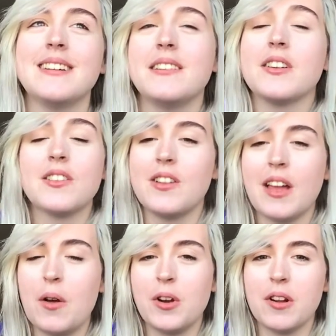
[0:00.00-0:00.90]
don't
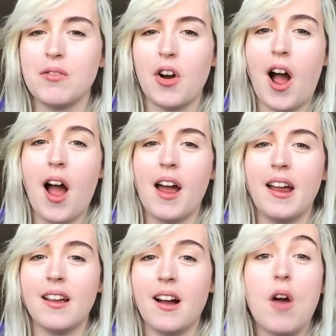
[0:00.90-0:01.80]
get me wrong,
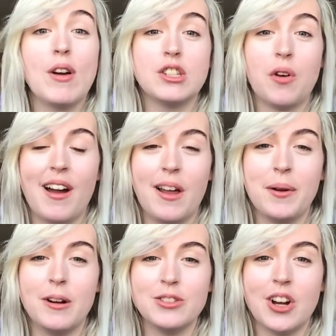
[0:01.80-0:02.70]
I read Twilight
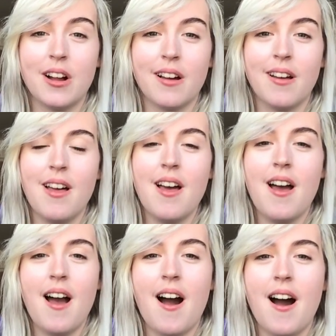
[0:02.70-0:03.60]
when I was younger,
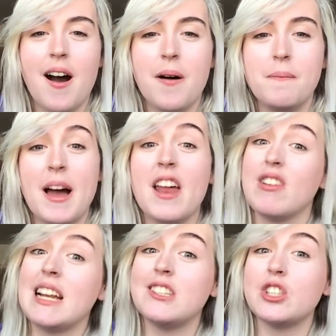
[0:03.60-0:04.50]
and I
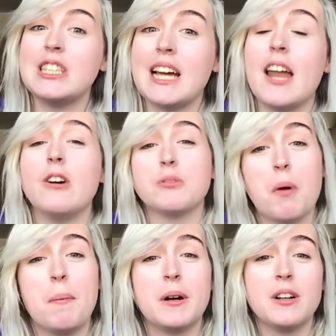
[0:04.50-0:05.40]
really enjoyed it, and I was
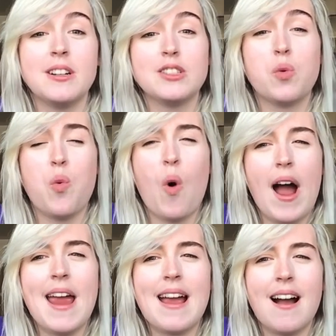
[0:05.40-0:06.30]
proper
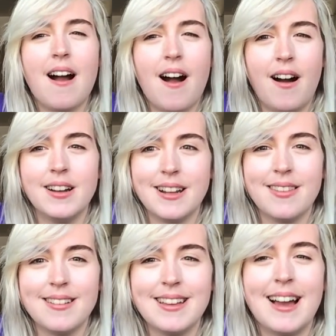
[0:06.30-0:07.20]
Twihard, I
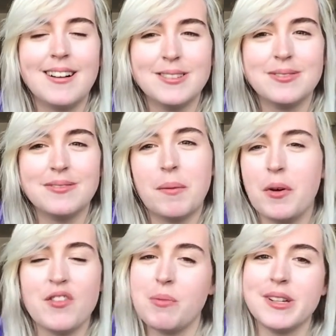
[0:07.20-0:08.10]
think, yeah, I'm not
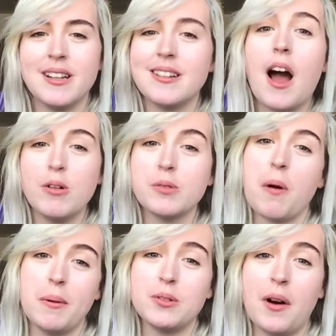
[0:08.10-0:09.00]
even gonna pretend, I was a
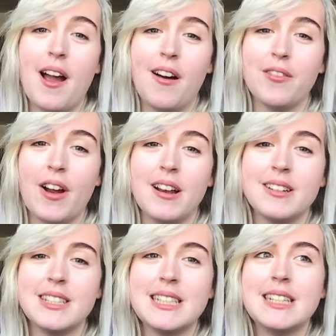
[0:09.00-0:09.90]
proper Twihard
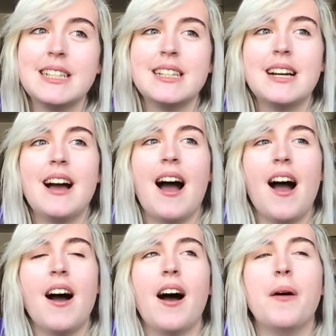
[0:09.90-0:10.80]
fan.
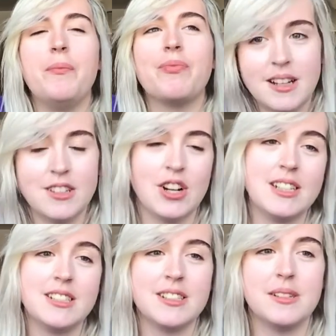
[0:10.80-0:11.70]
I
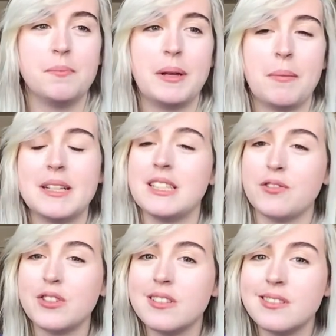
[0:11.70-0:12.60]
tried to be a bit
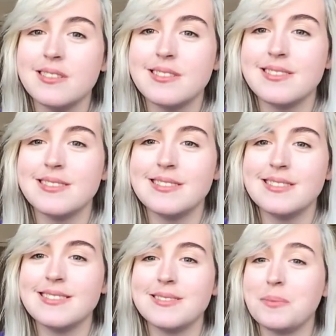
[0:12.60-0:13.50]
different,
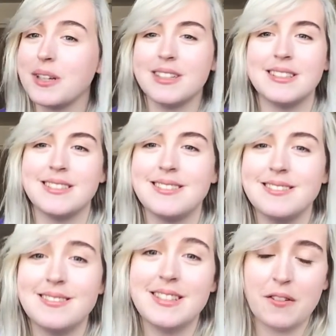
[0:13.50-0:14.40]
because
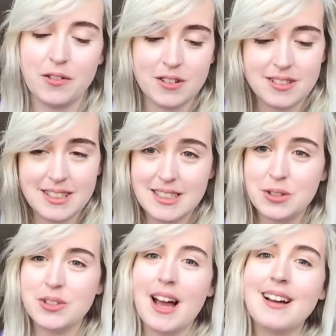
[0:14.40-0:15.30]
different and
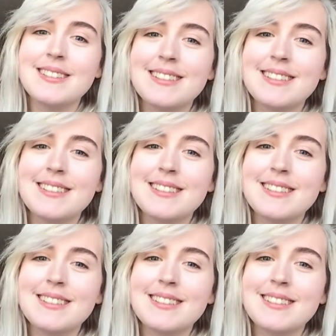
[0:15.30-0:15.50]
all that,